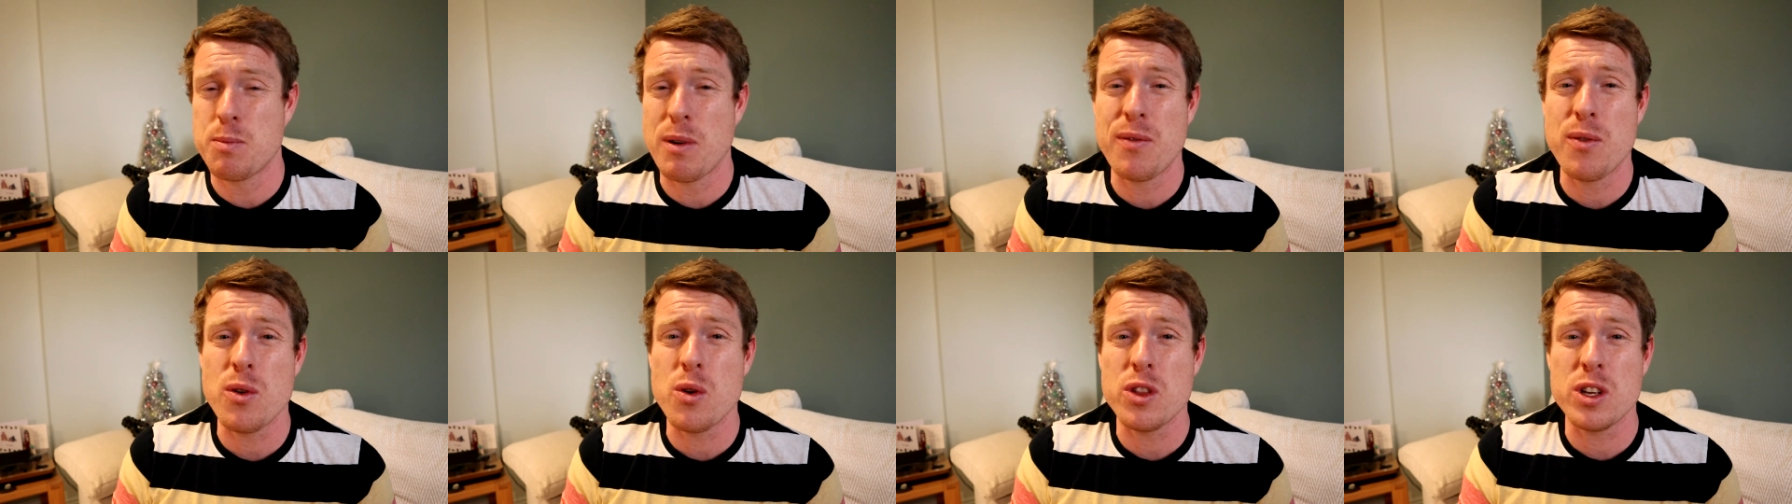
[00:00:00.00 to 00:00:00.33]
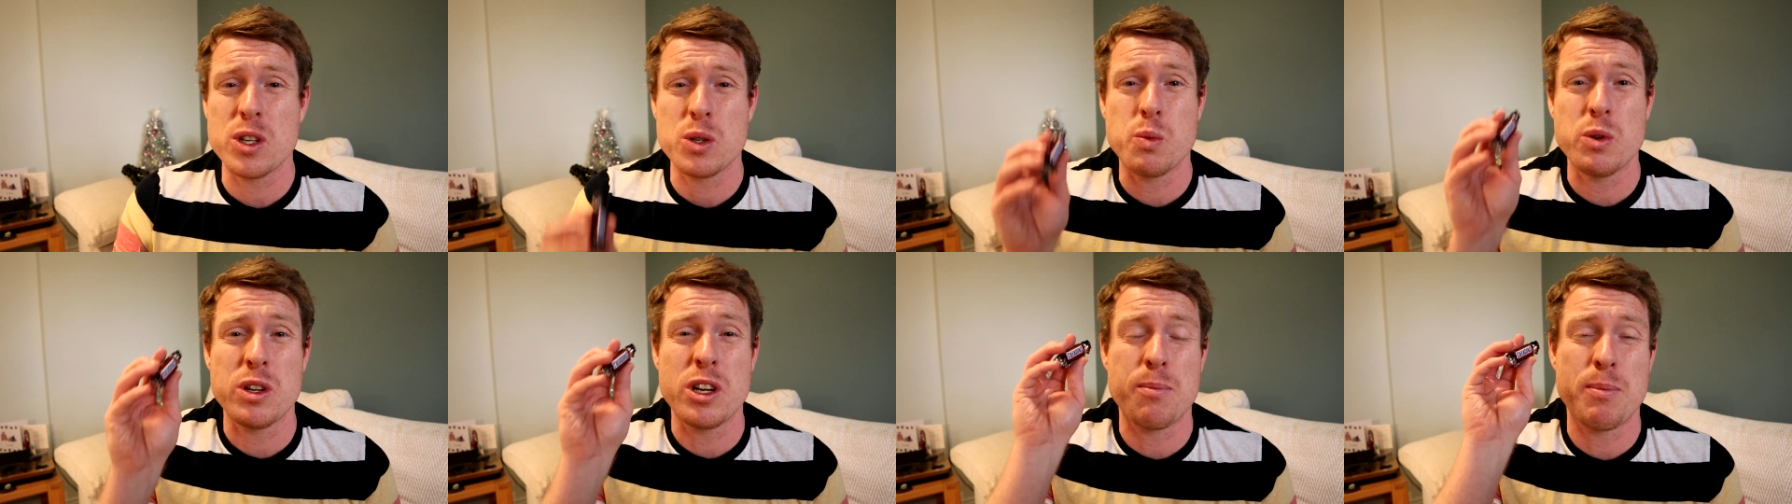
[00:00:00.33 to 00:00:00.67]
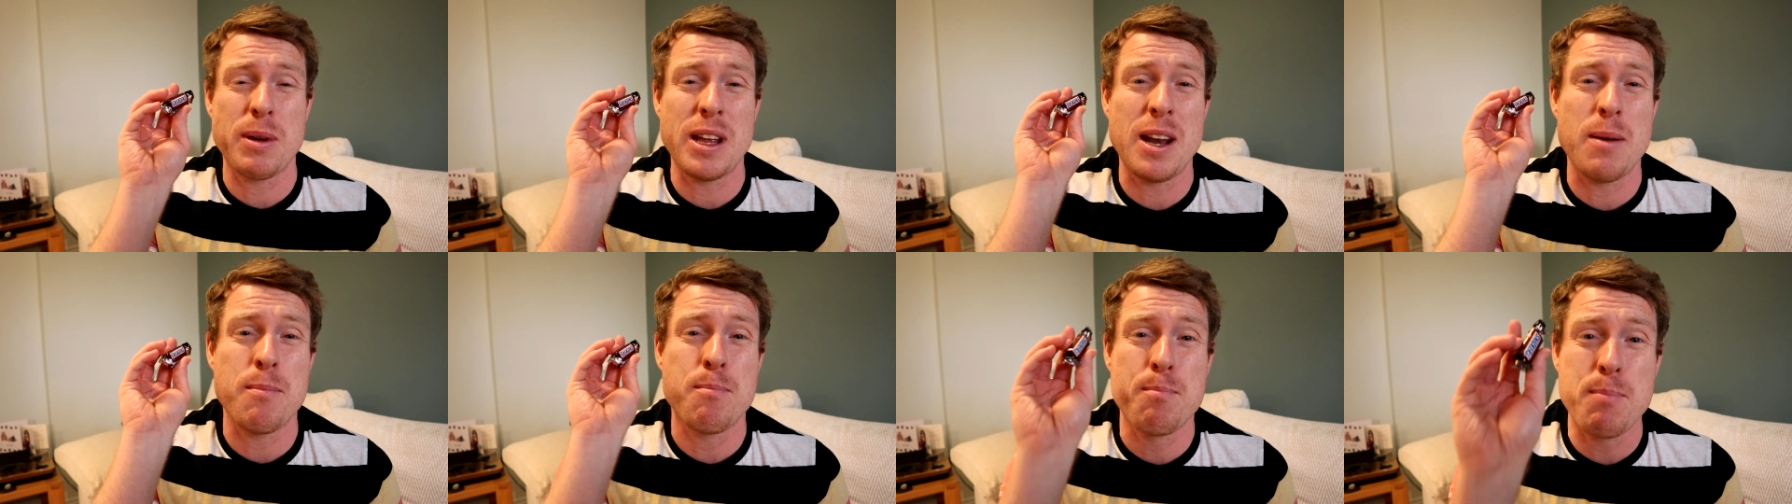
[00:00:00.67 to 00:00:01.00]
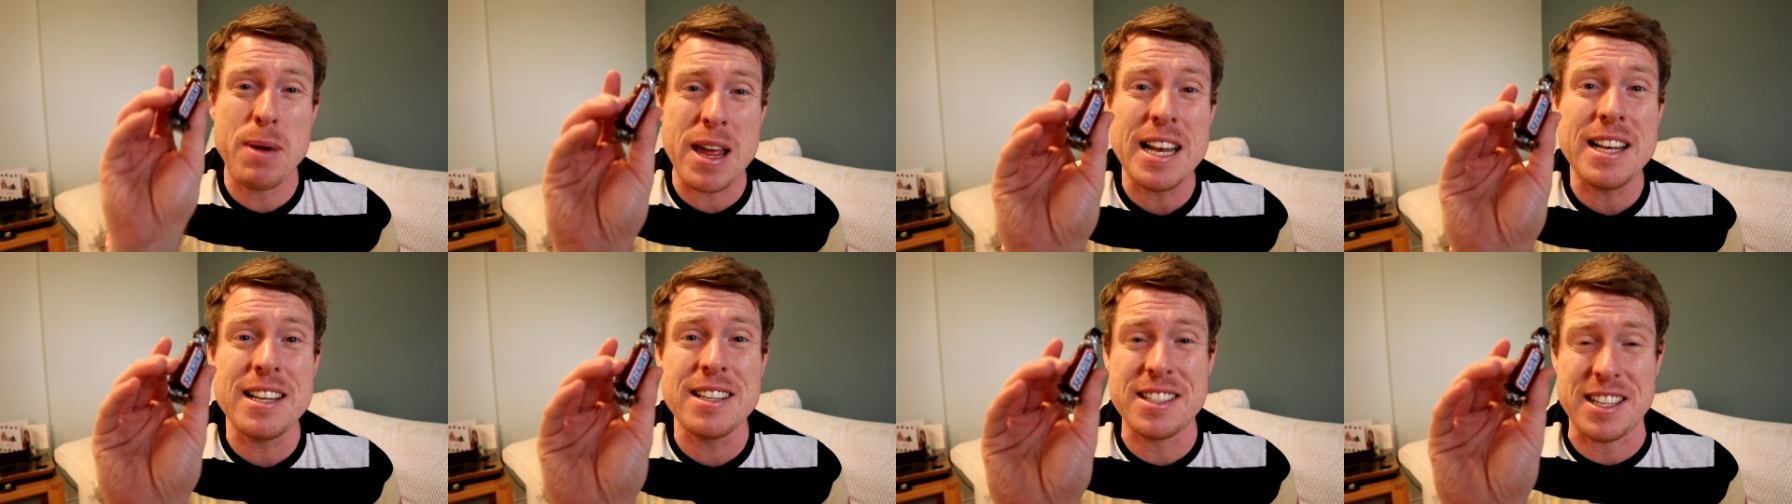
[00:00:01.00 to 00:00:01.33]
Before this would have been a
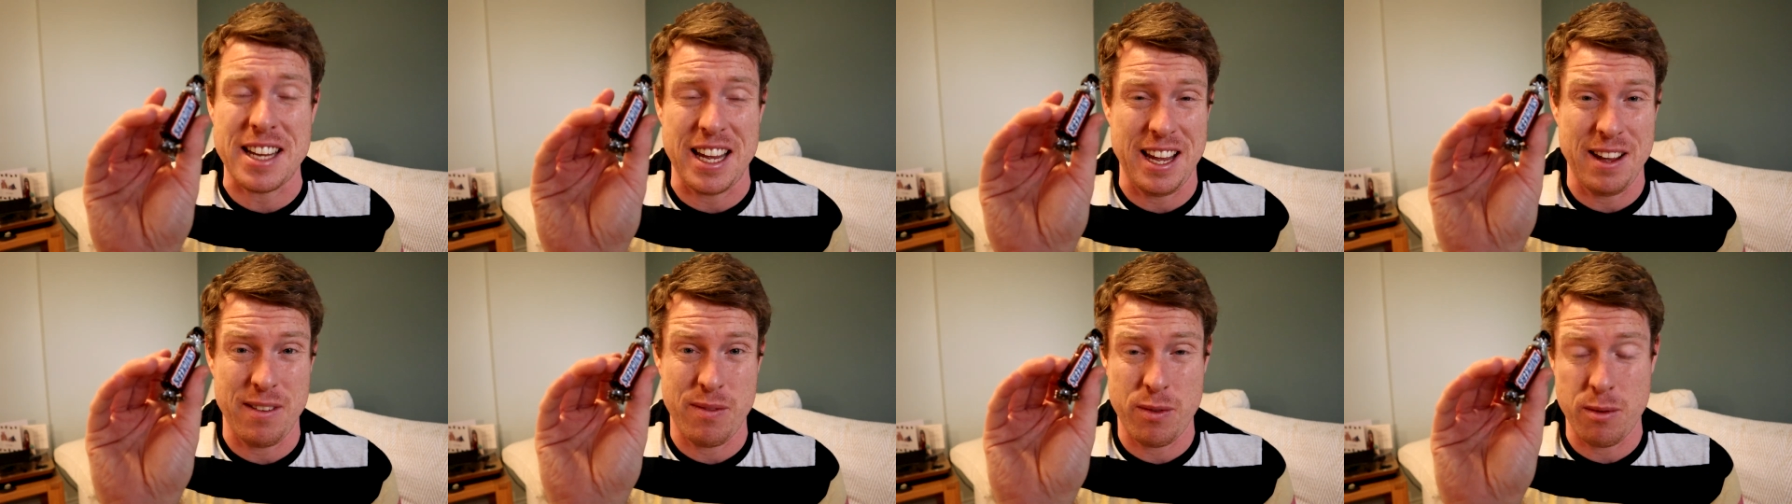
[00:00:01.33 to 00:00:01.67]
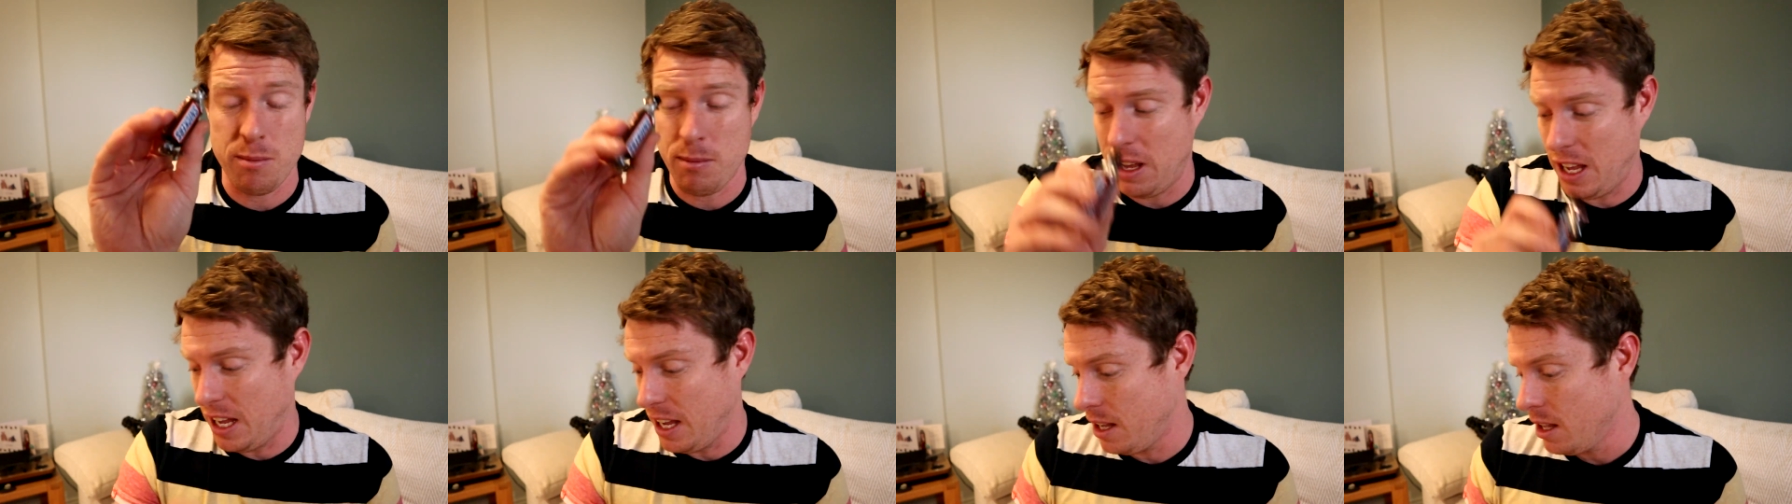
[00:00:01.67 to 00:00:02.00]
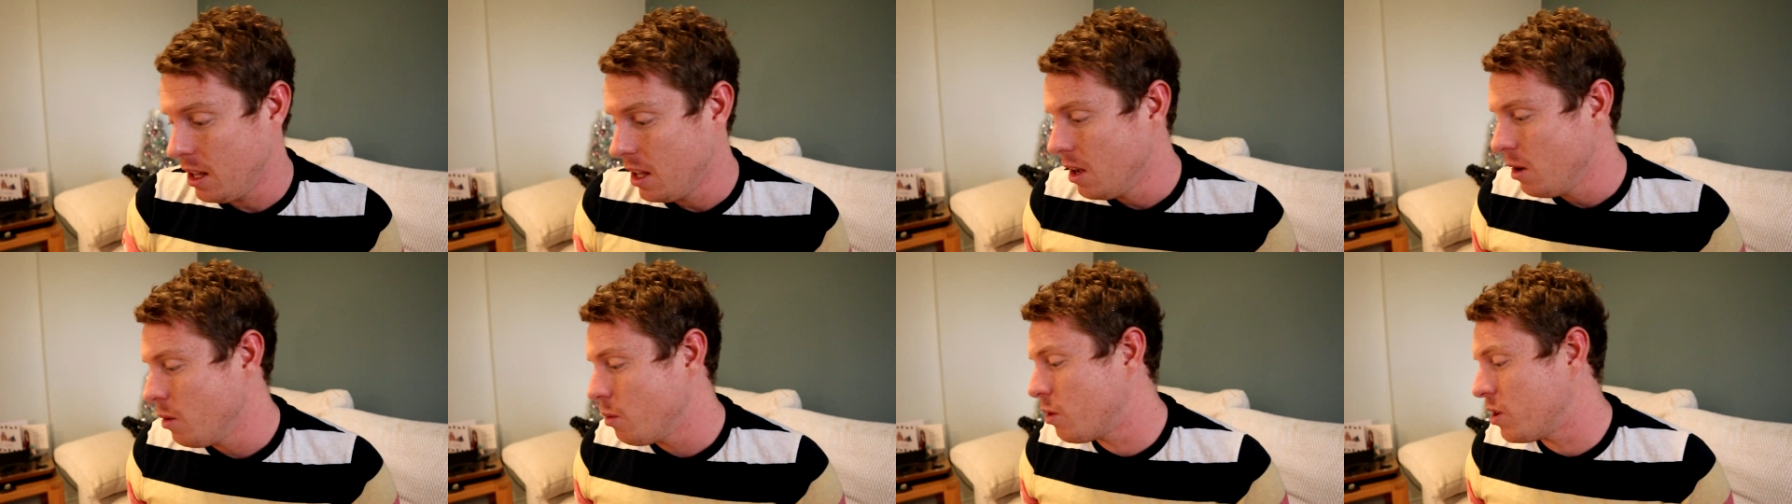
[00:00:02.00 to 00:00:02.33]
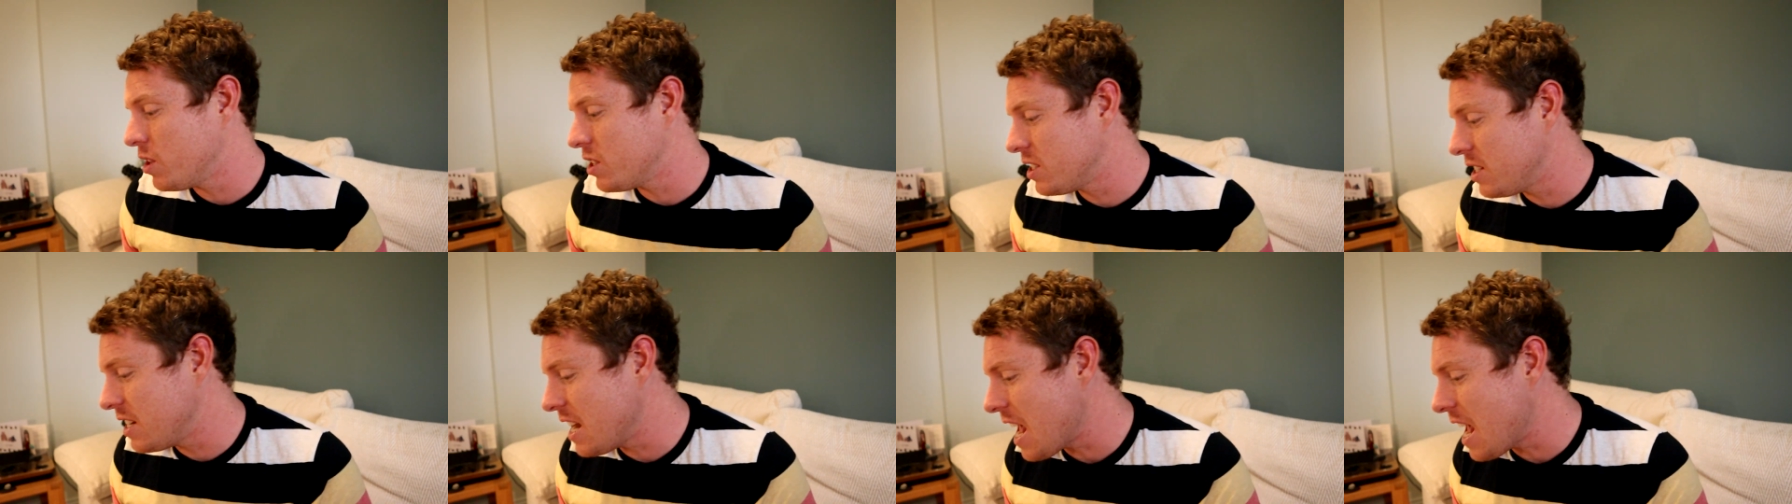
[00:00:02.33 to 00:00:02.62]
bin tier for me, whereas